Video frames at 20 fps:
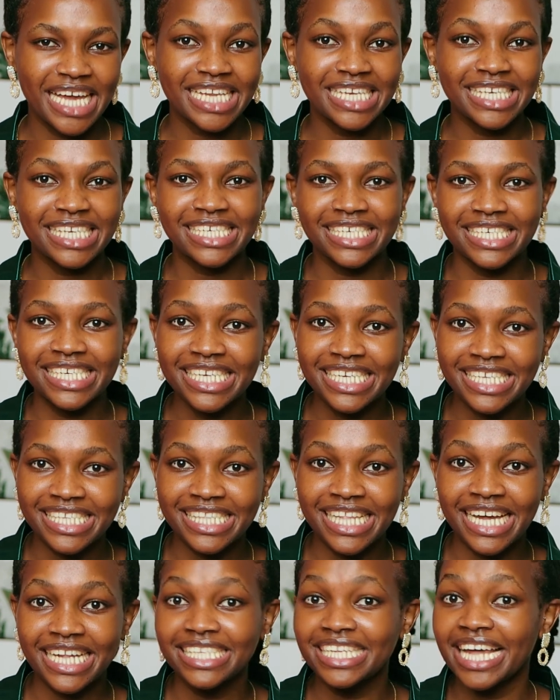and tricks
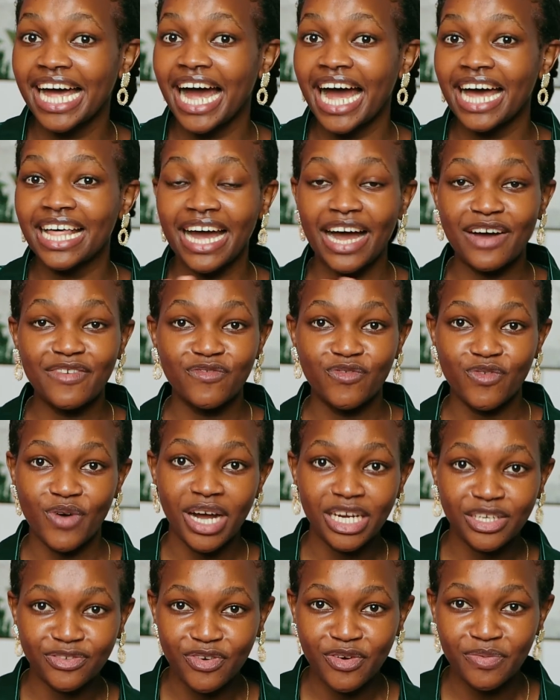that have
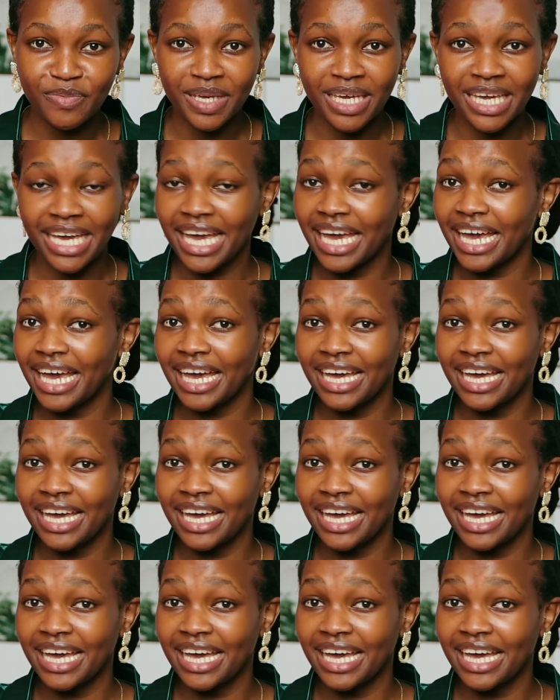worked for me,